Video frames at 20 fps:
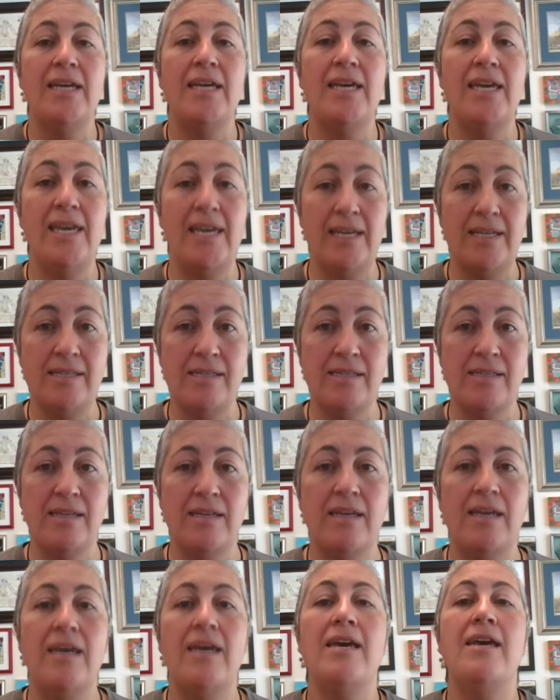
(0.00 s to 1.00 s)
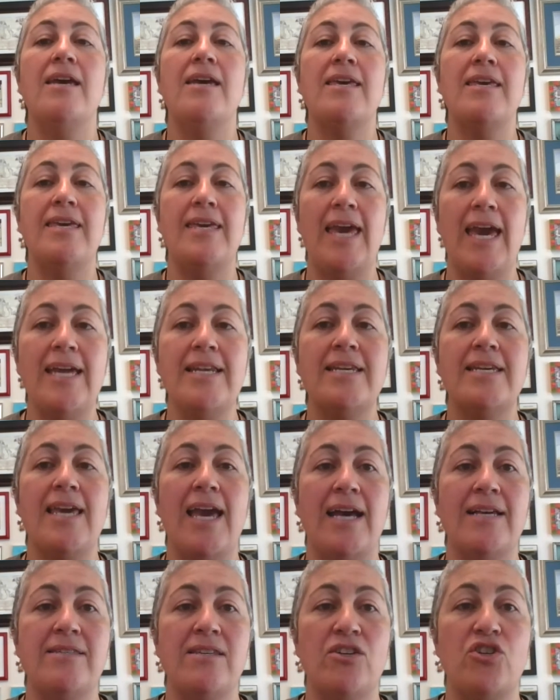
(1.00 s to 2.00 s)
is get
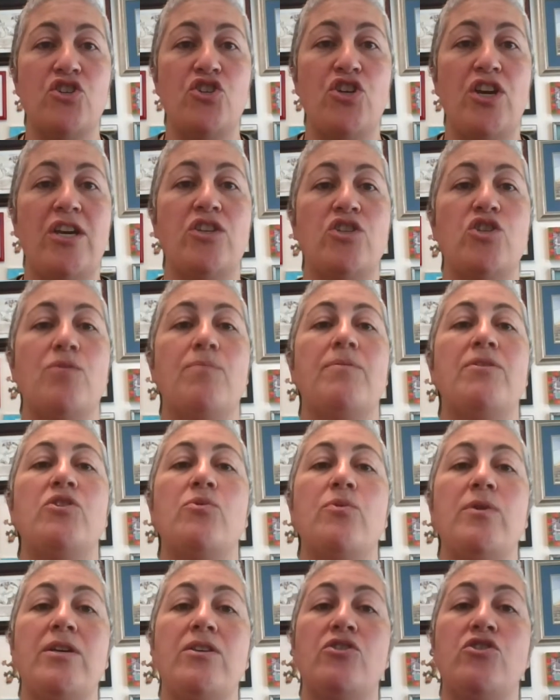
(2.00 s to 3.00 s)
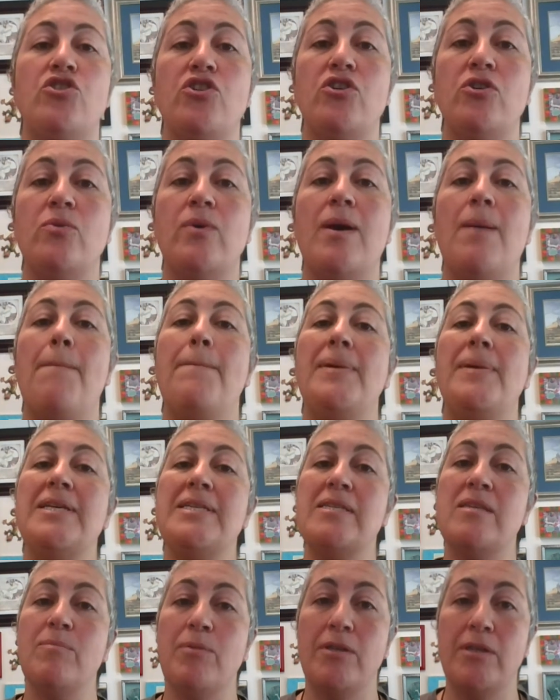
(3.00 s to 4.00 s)
gas exchange between two
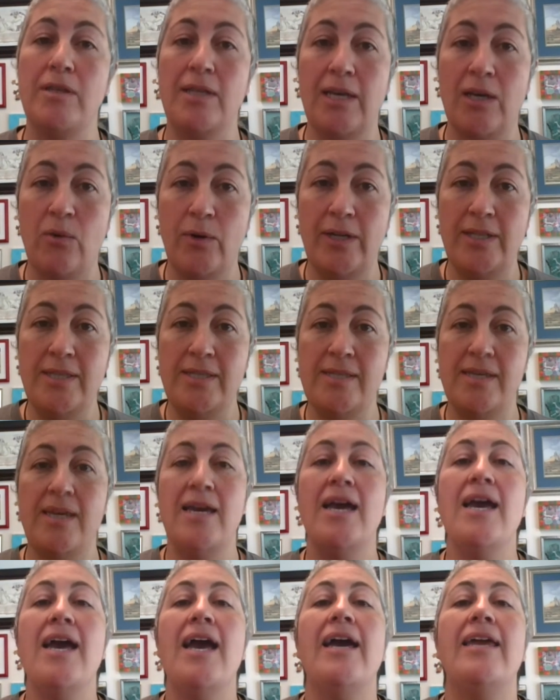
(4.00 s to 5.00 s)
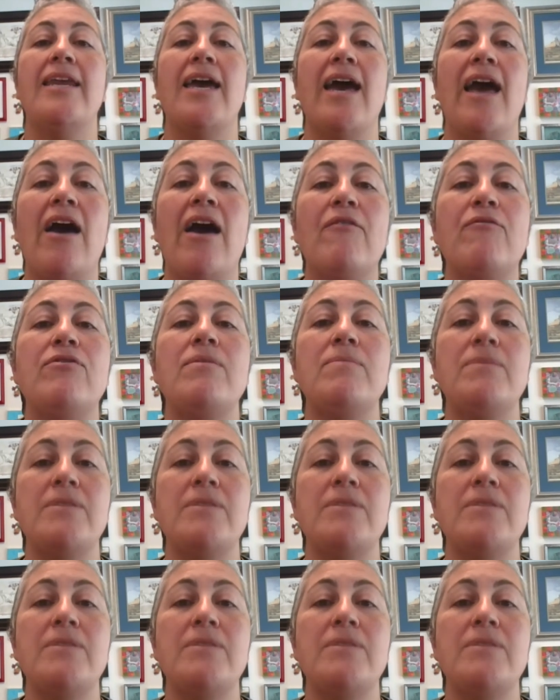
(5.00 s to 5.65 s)
immiscible liquids and have them